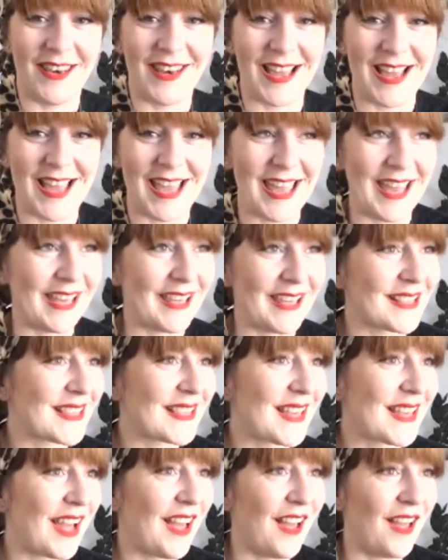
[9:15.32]

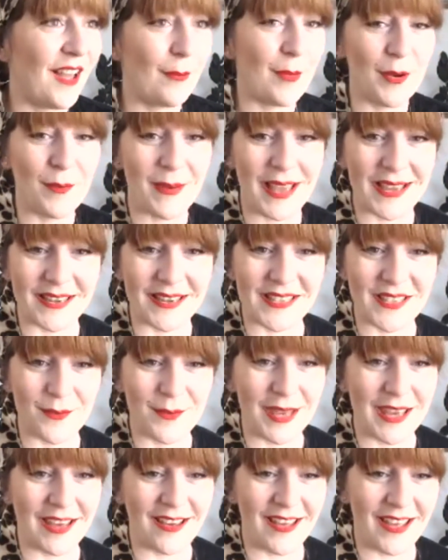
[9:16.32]
Nice. Coming back to
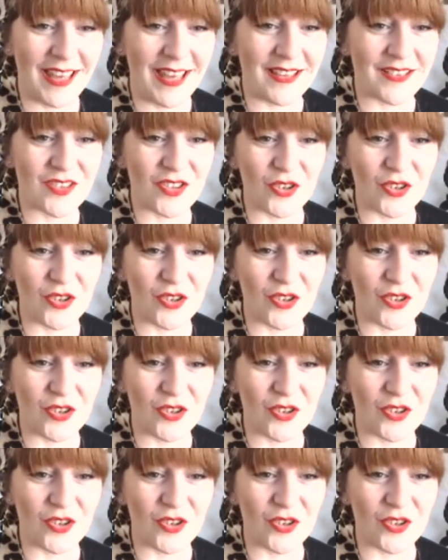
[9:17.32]
me, guys.